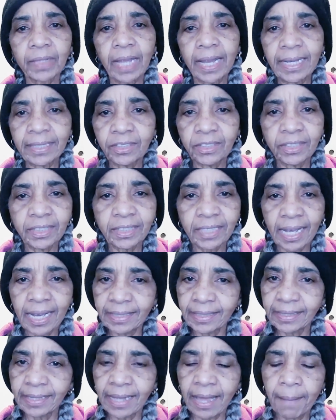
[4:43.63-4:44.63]

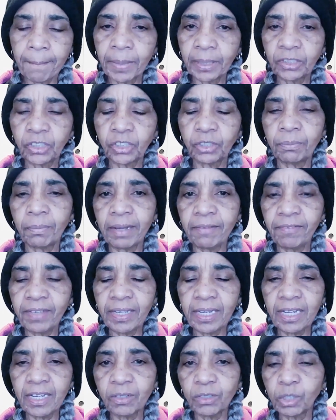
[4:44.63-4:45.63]
exercise that much in my
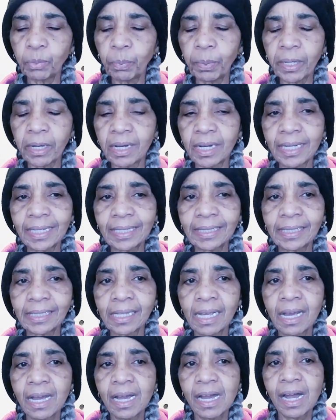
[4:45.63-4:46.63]
videos
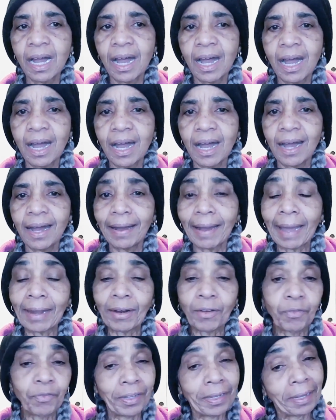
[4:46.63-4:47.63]
because I
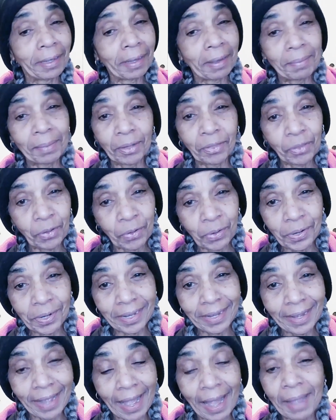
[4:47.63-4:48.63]
don't feel like I'm an
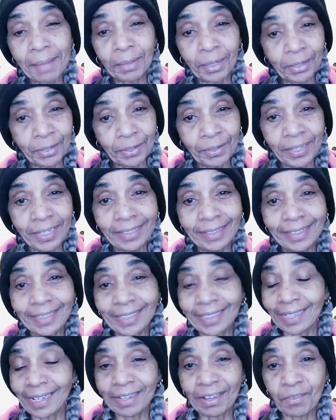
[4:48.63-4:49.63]
authority. I'm learning
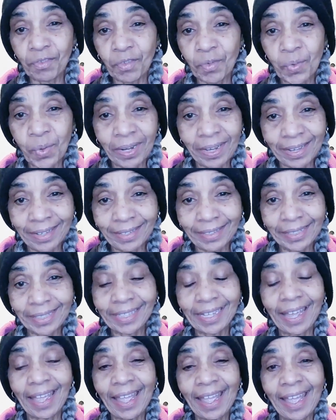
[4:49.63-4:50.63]
just like everyone
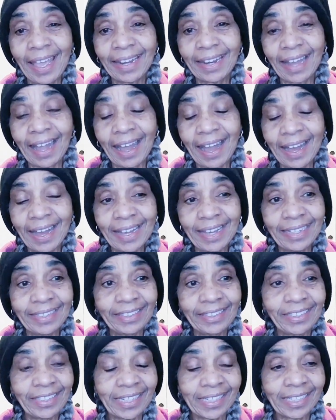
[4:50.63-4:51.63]
else, and
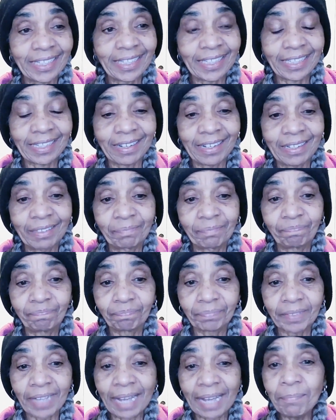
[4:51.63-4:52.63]
I just
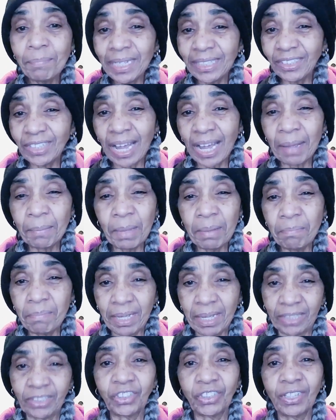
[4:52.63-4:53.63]
I may
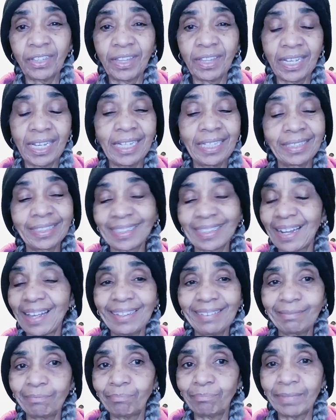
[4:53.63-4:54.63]
mention things
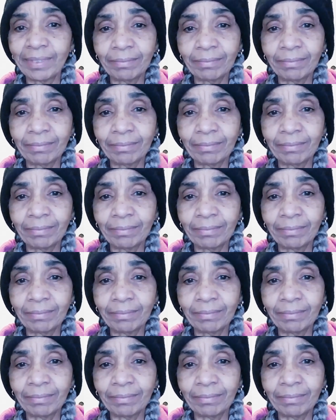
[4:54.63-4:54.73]
like